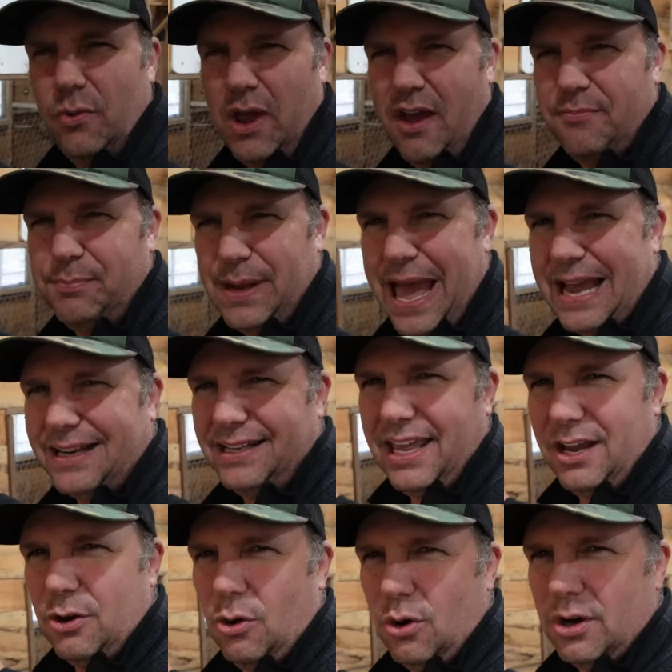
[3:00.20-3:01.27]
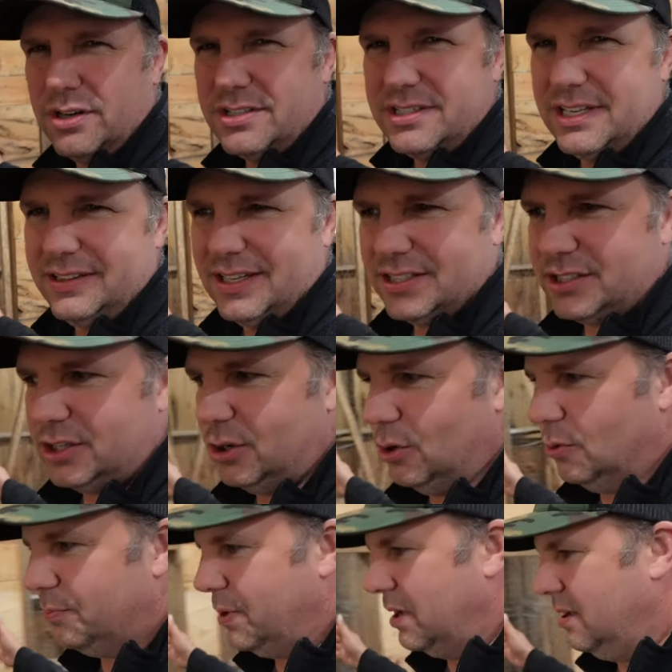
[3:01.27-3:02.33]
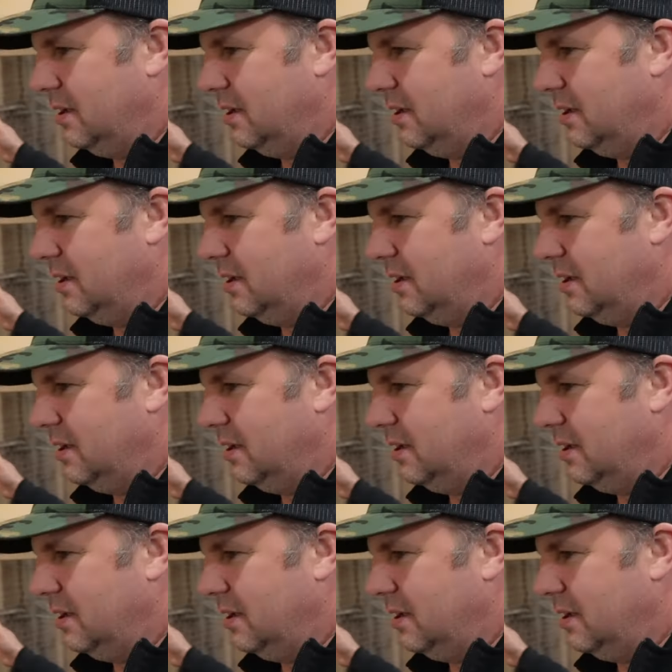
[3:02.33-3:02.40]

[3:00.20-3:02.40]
We have black leghorns in this coop.